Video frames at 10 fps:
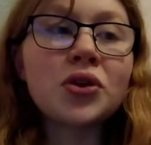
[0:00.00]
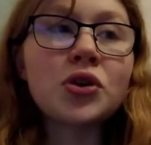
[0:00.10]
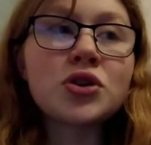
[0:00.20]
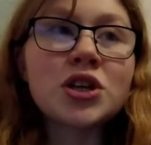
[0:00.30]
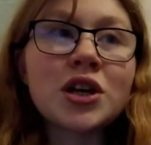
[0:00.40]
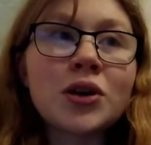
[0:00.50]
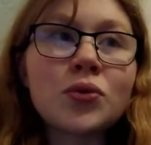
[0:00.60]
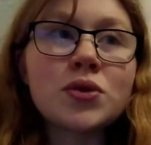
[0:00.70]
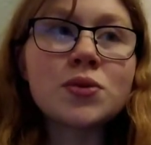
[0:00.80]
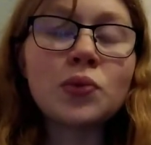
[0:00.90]
Cushing
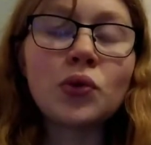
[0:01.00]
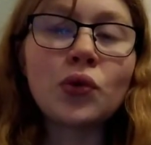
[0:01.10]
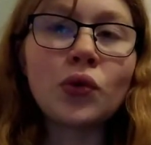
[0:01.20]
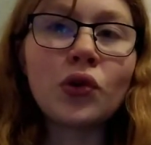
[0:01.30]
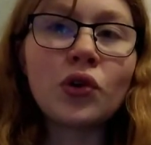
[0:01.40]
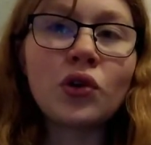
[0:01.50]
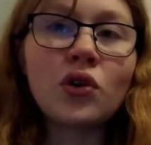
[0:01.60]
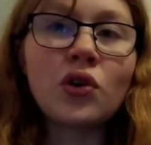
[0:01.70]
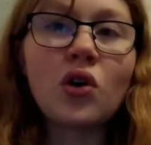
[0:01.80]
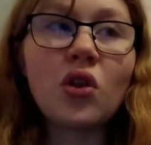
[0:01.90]
was born
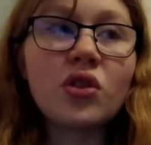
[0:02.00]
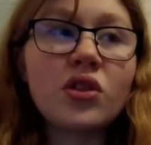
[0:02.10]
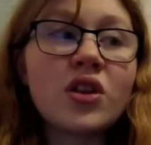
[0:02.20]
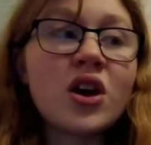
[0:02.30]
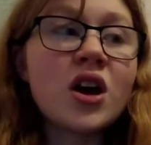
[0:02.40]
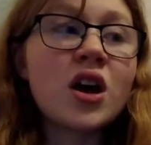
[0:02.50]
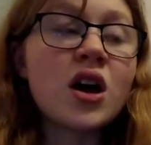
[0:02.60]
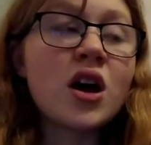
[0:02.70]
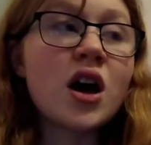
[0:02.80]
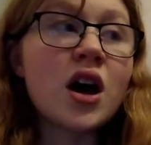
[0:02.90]
on
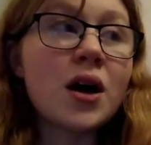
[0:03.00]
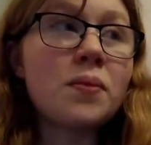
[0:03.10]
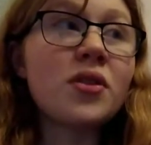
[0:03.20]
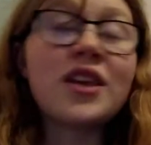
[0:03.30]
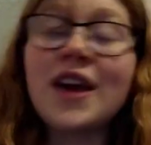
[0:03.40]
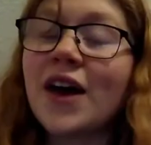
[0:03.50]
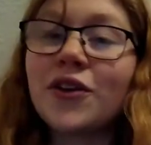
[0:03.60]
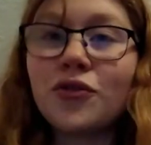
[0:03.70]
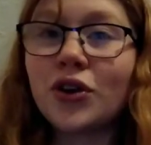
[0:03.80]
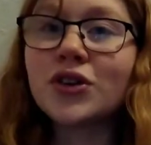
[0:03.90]
the
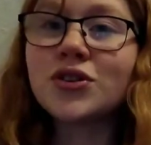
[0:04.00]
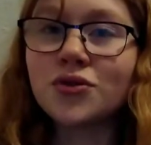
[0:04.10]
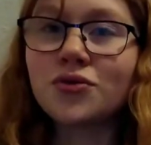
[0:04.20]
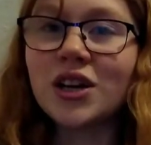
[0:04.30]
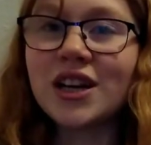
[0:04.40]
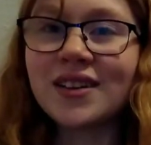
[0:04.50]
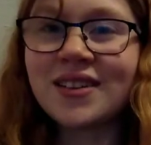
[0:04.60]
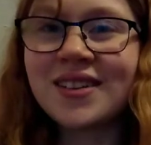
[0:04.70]
anniversary